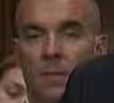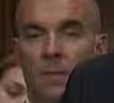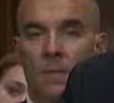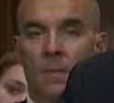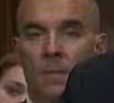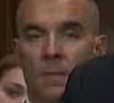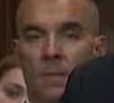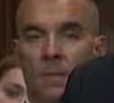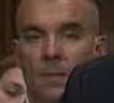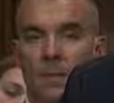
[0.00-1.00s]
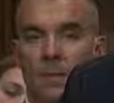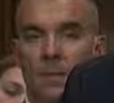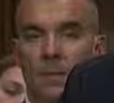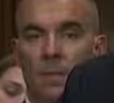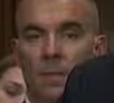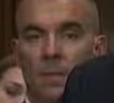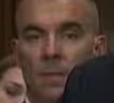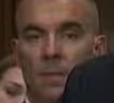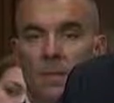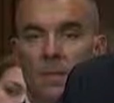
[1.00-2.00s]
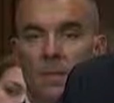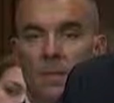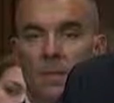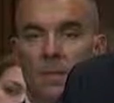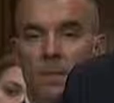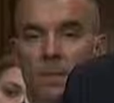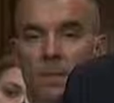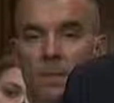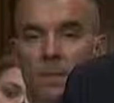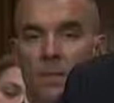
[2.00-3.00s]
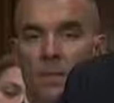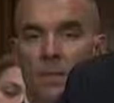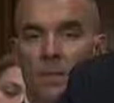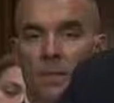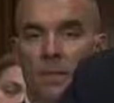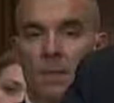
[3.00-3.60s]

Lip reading: The person shown says nothing.